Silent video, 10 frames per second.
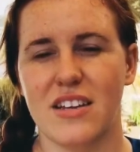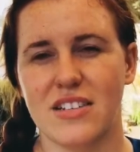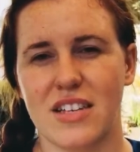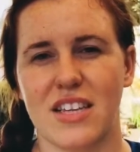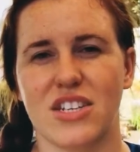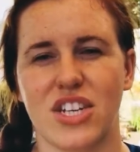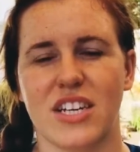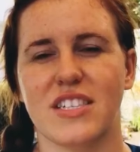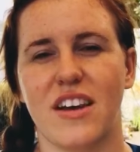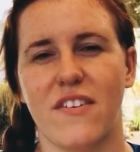
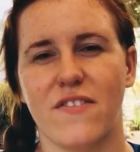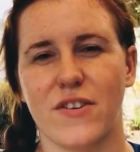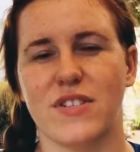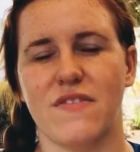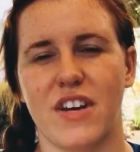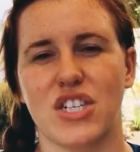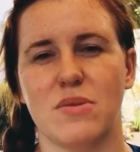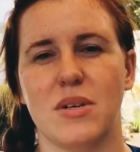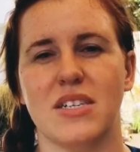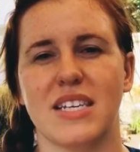delicious fruits and
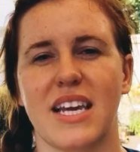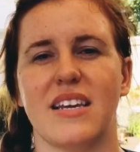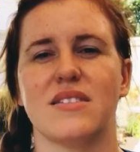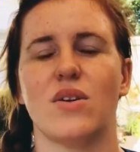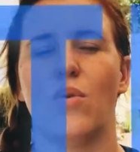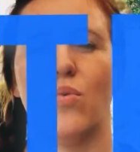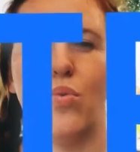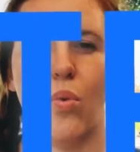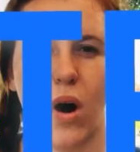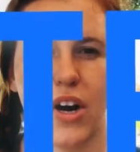vegetables is
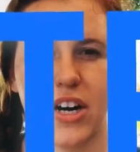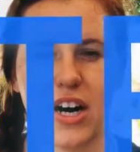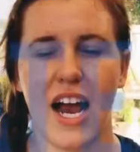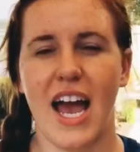water.